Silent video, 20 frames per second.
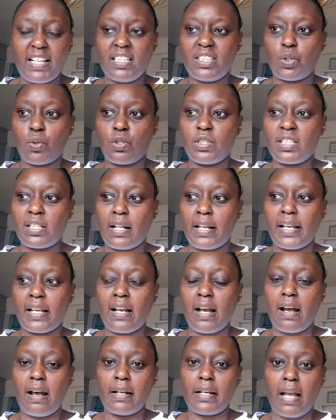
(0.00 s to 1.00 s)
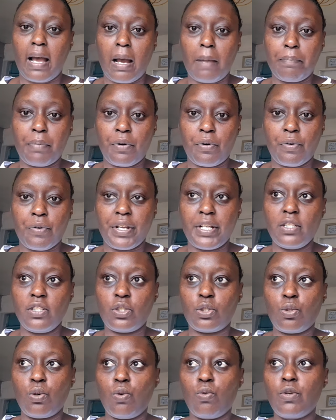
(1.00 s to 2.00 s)
It was like an upgrade.
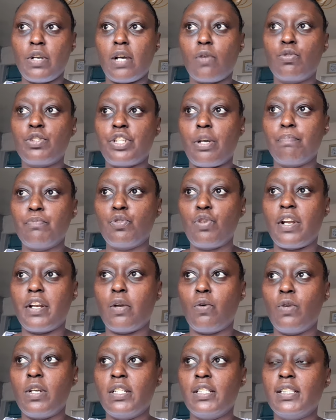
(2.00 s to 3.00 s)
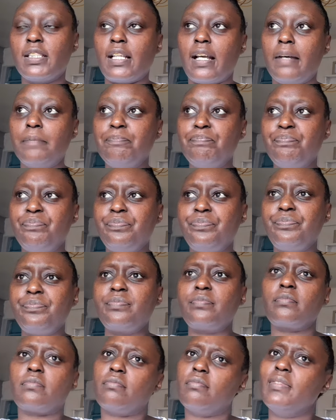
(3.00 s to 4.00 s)
So unakuta mtu anauliza,
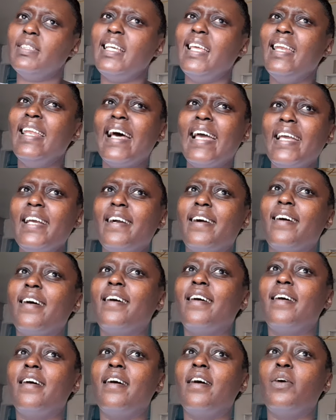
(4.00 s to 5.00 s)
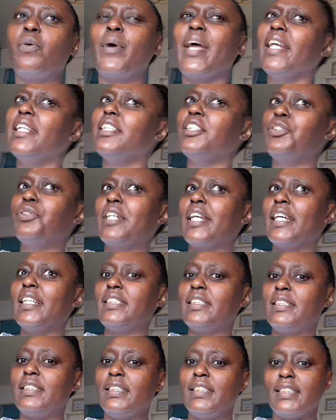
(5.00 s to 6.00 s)
like, where did you
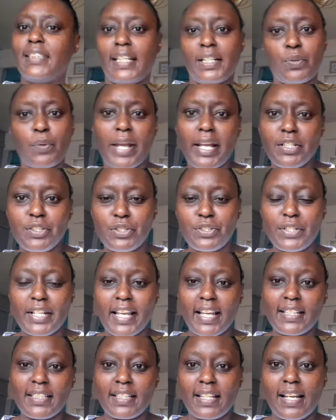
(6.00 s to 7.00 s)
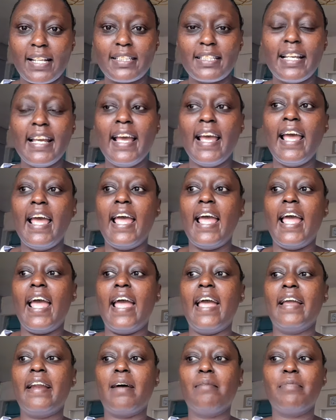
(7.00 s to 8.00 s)
get this and where did you get that?
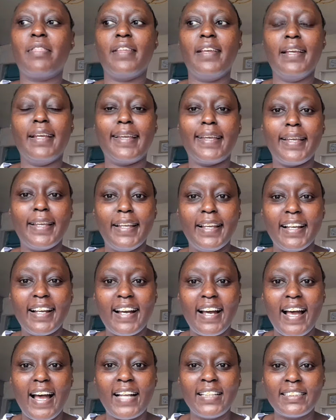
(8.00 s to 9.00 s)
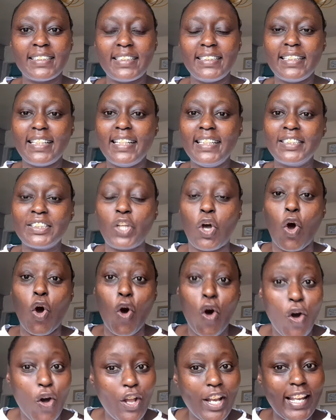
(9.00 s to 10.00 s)
And I'm thinking, as in, it's
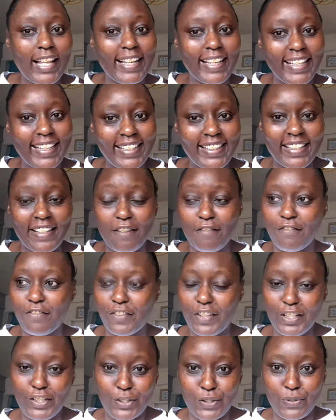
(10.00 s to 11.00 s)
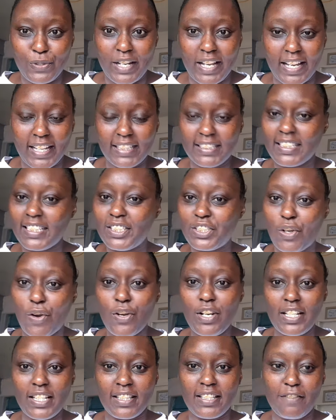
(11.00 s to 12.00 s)
all in the video, guys. It's all
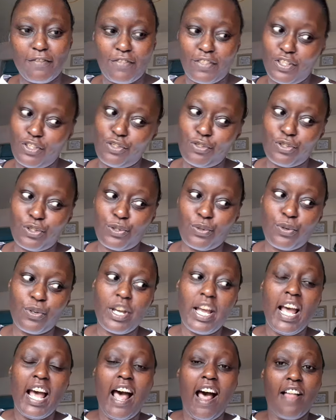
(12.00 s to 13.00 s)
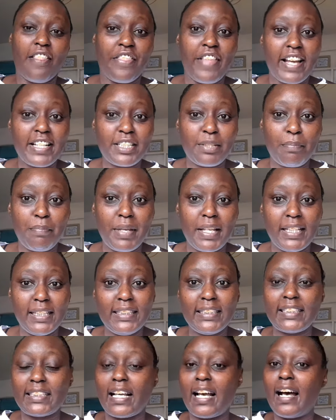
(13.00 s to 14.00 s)
in the video. So that
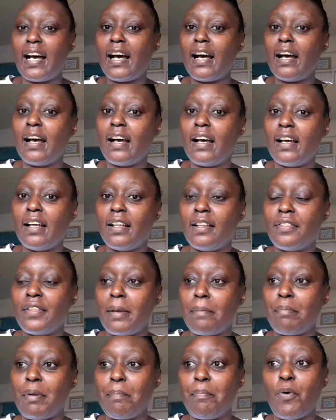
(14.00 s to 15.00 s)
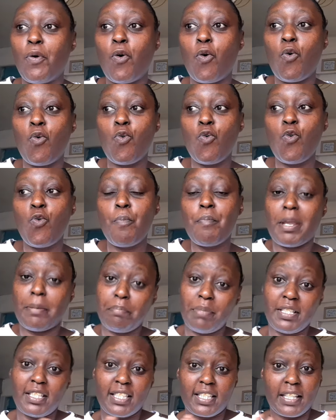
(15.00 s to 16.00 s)
means there are people who
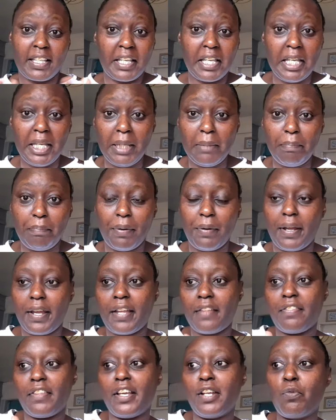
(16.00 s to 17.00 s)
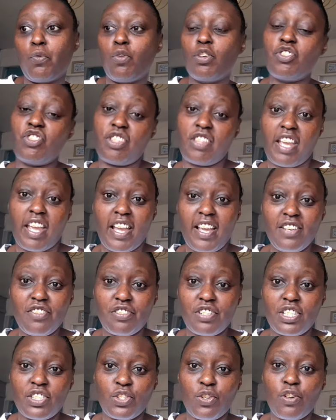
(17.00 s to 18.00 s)
maybe skip and then watch the
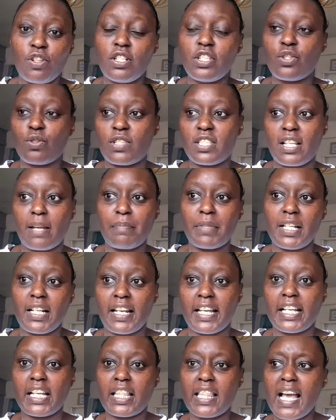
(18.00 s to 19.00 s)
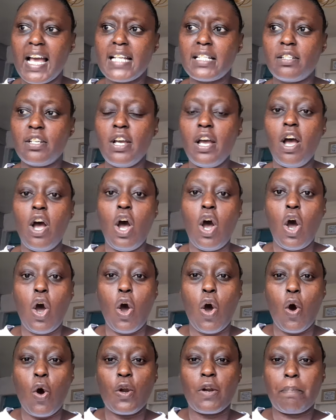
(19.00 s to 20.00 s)
end results or something like that,
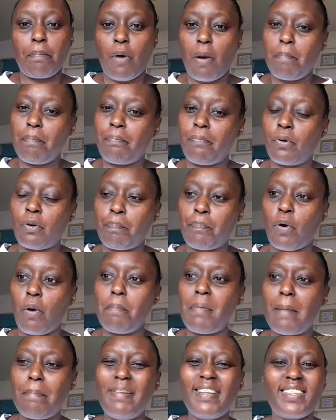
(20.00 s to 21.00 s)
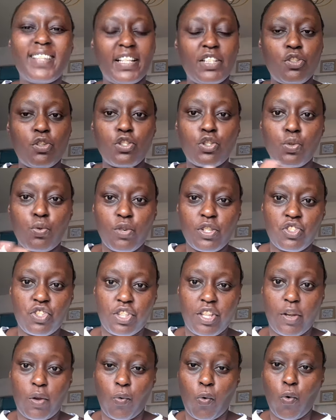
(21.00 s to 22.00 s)
or probably they don't watch
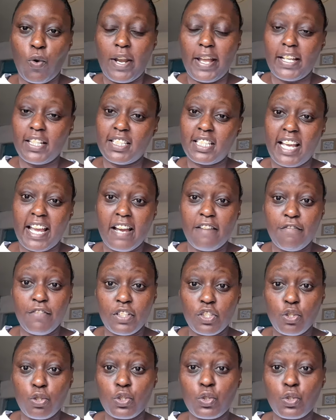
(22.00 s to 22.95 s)
the whole entire video.